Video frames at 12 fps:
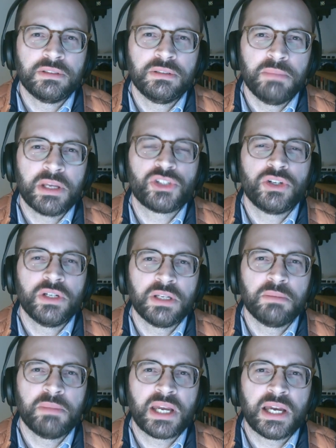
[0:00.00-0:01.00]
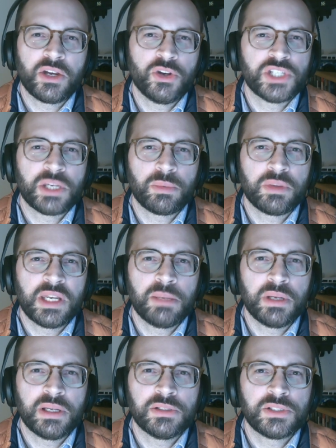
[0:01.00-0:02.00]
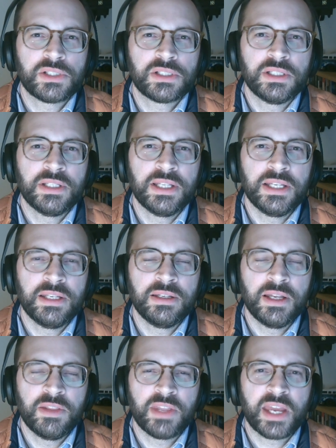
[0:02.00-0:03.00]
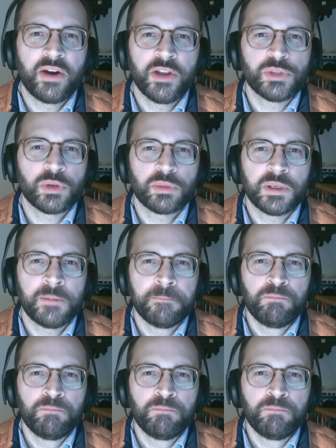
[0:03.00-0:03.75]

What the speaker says: make sure I didn't make eye contact with anybody else in the carriage with me.